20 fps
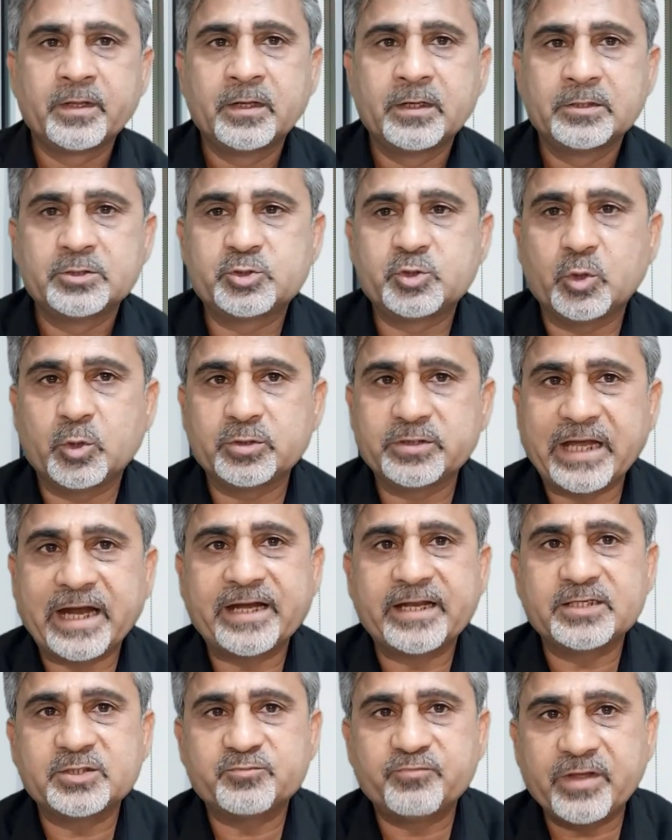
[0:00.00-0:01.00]
So
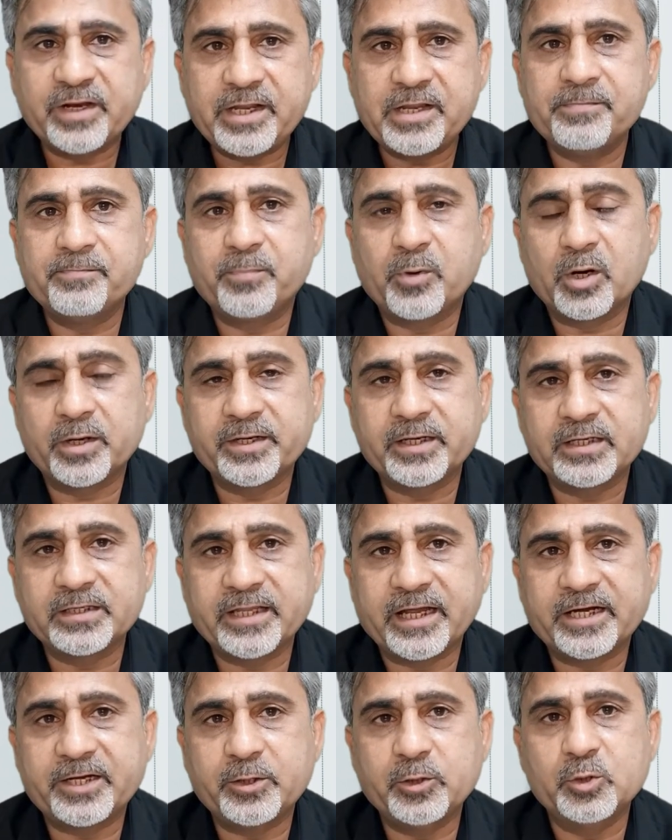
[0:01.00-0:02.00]
that is very important,
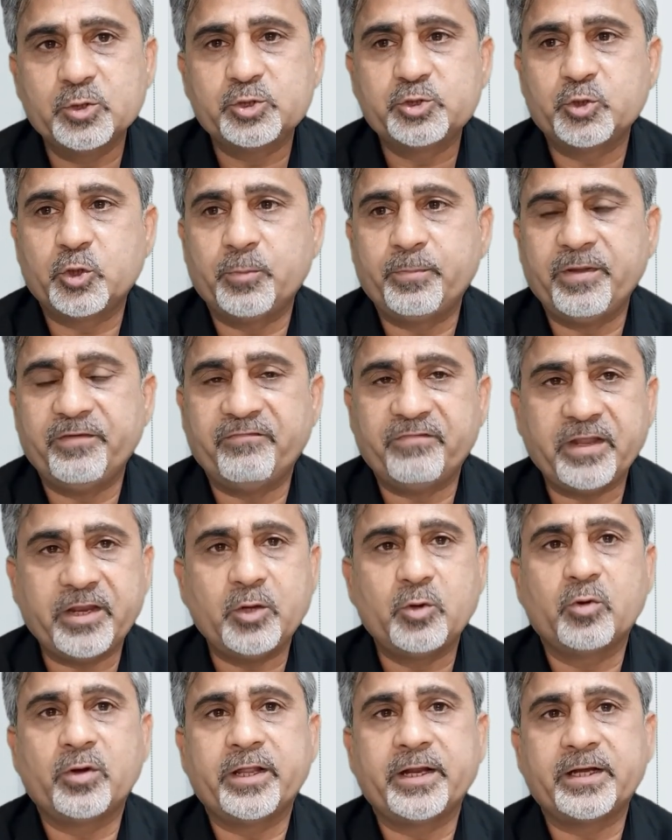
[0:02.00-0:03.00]
that you should be very
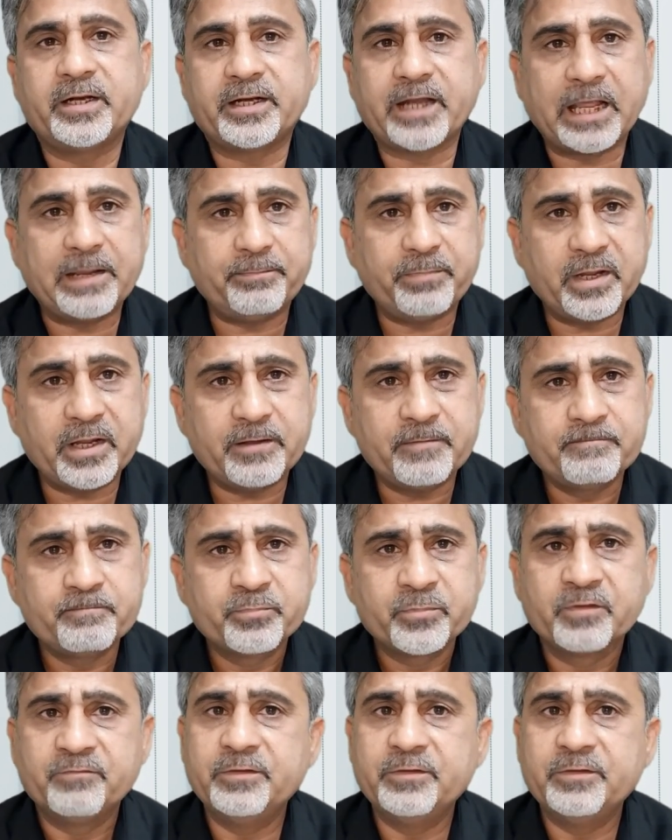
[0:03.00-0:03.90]
good in typing.